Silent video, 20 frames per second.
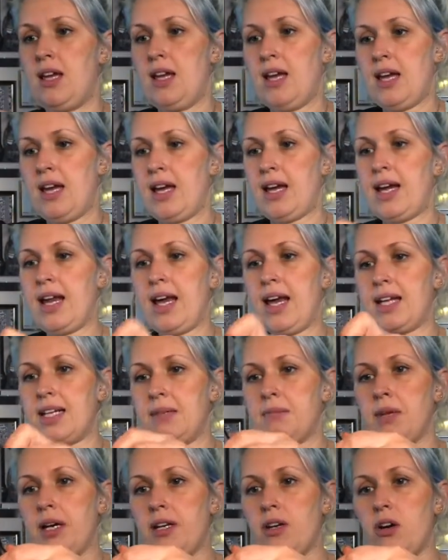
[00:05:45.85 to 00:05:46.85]
and adding
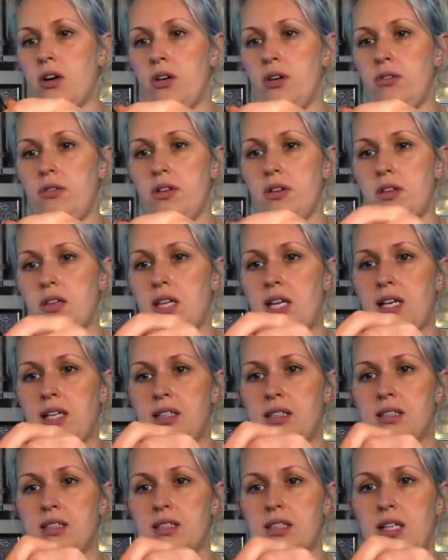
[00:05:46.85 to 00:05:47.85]
my own
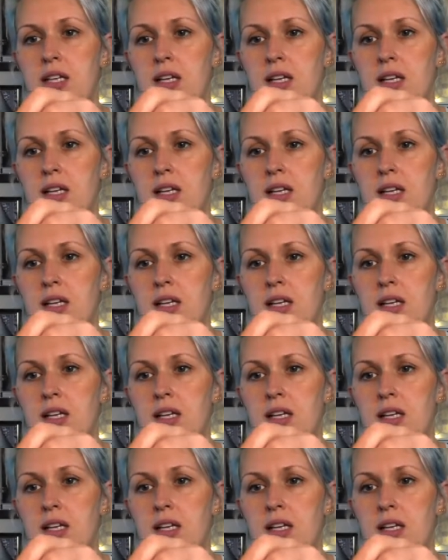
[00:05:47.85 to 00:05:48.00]
things.